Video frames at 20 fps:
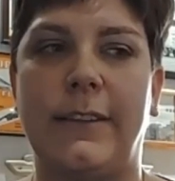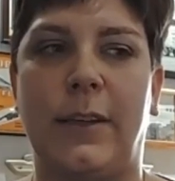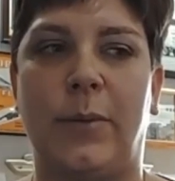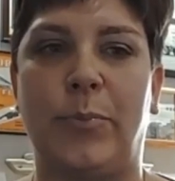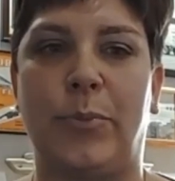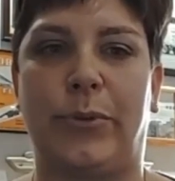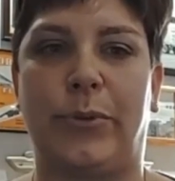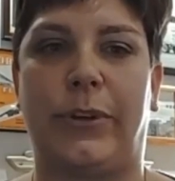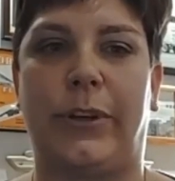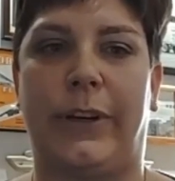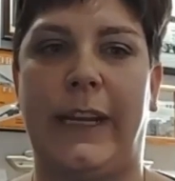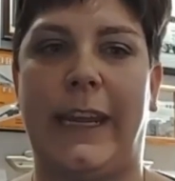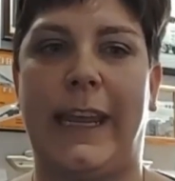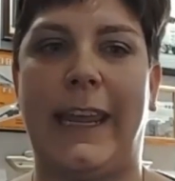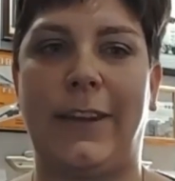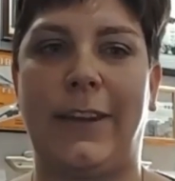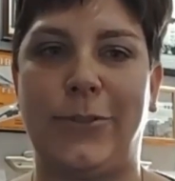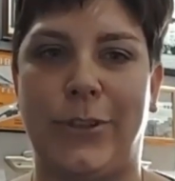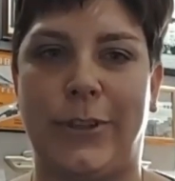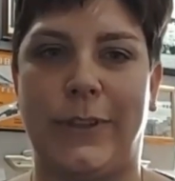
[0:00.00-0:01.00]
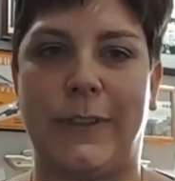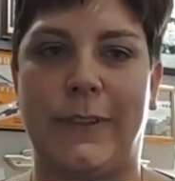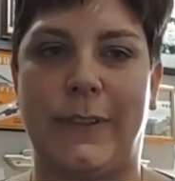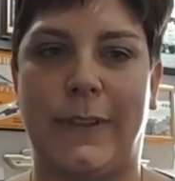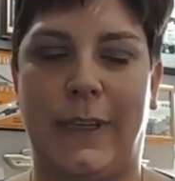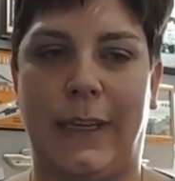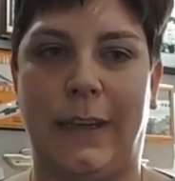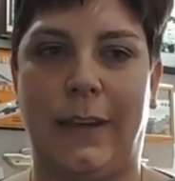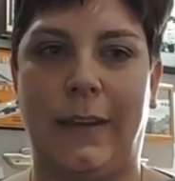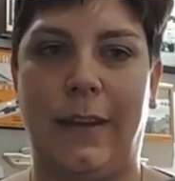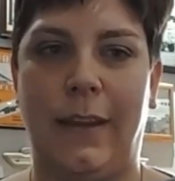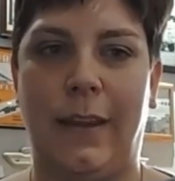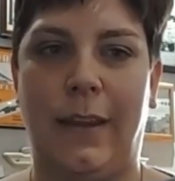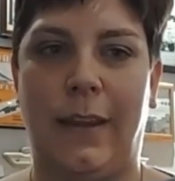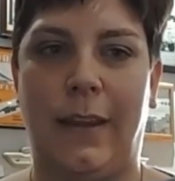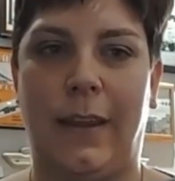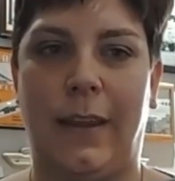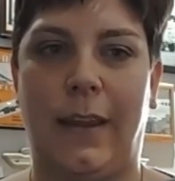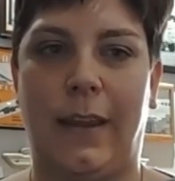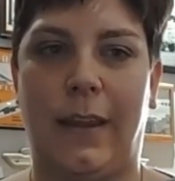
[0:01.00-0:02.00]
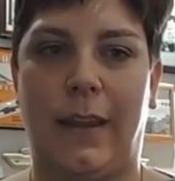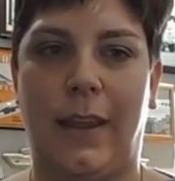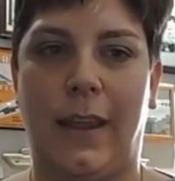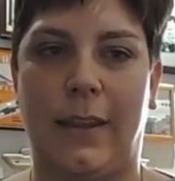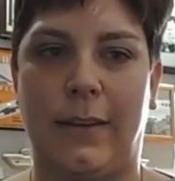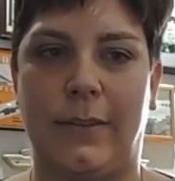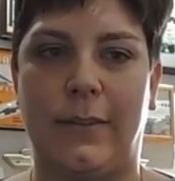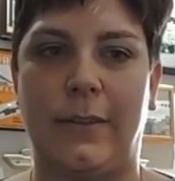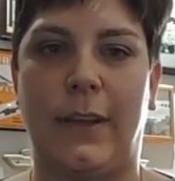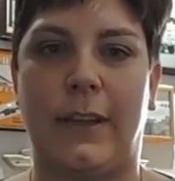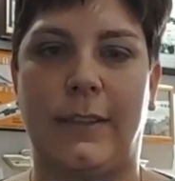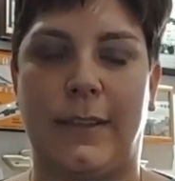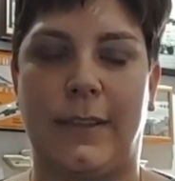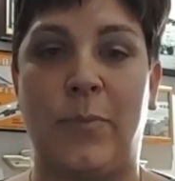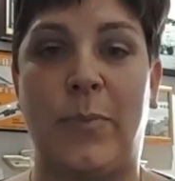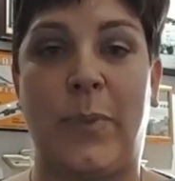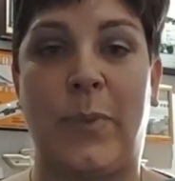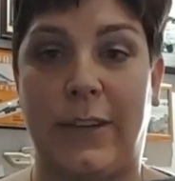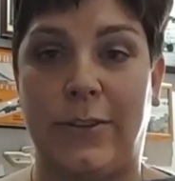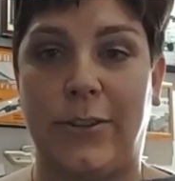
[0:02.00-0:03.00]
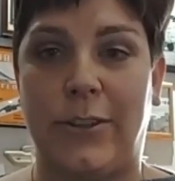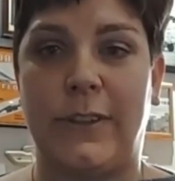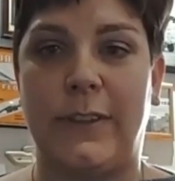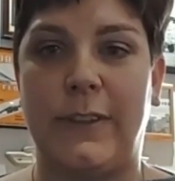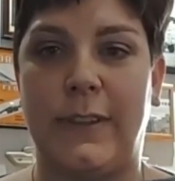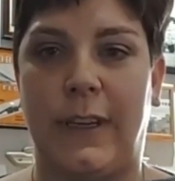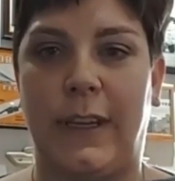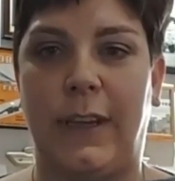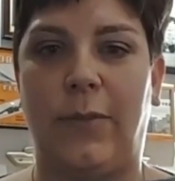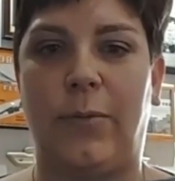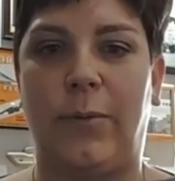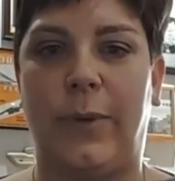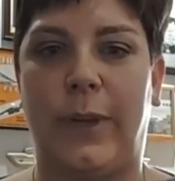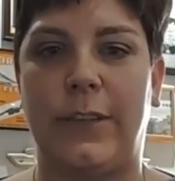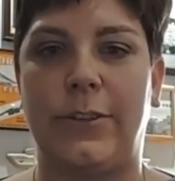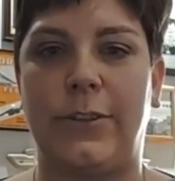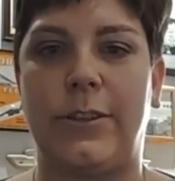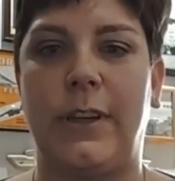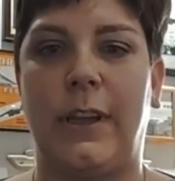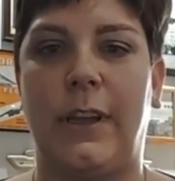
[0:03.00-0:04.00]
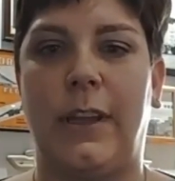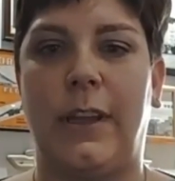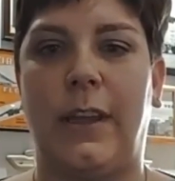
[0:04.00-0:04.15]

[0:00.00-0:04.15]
temporary agency, a temp agency, which